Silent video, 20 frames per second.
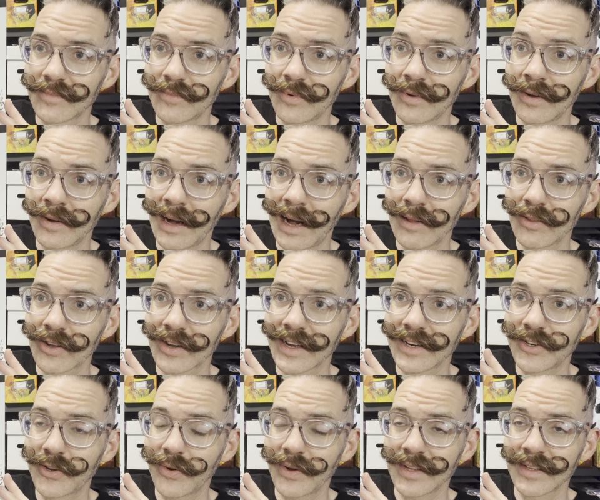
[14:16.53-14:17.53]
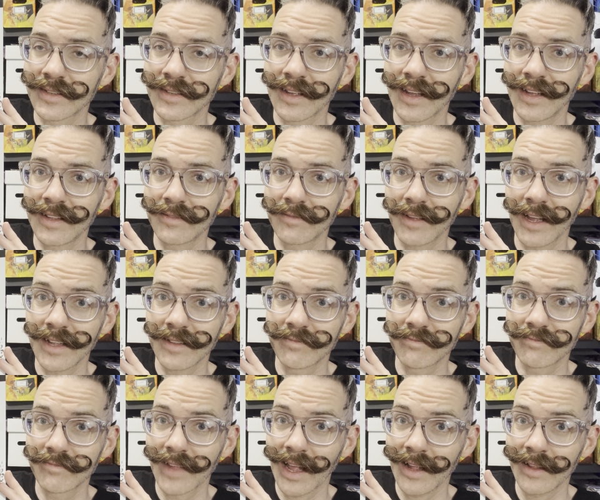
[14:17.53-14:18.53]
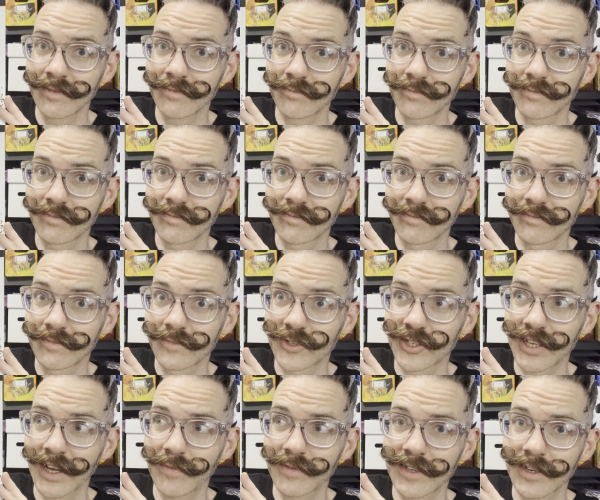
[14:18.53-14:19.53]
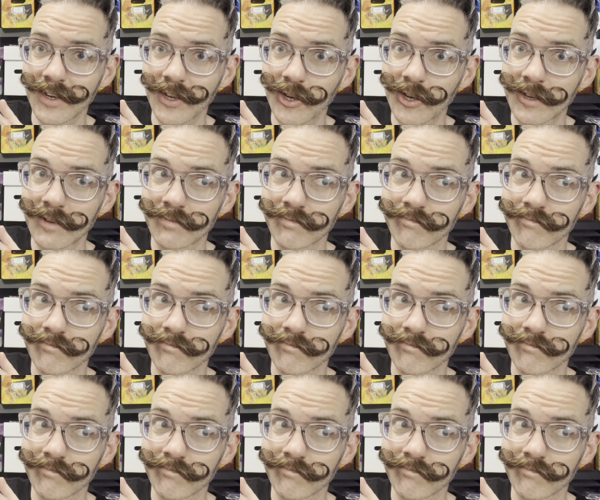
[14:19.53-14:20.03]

Well, I'll look into it and see if it's any good.